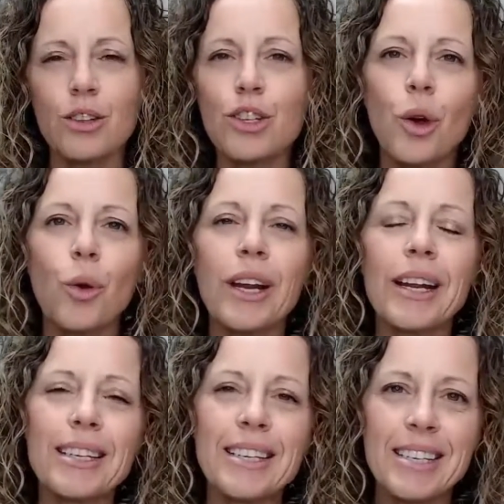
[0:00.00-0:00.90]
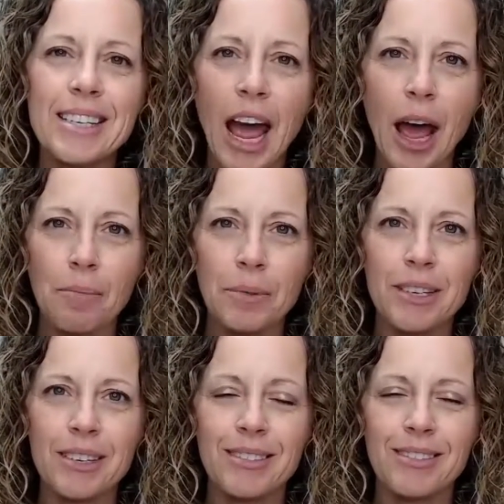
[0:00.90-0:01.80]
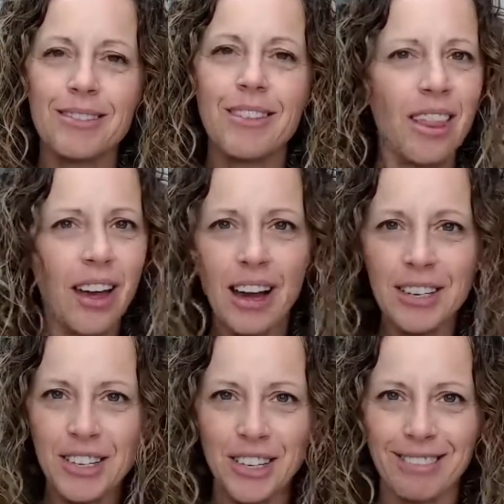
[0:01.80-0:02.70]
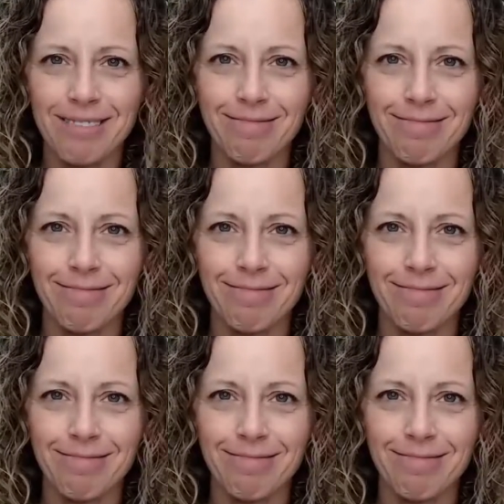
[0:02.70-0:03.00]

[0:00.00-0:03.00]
don't accept the hustle.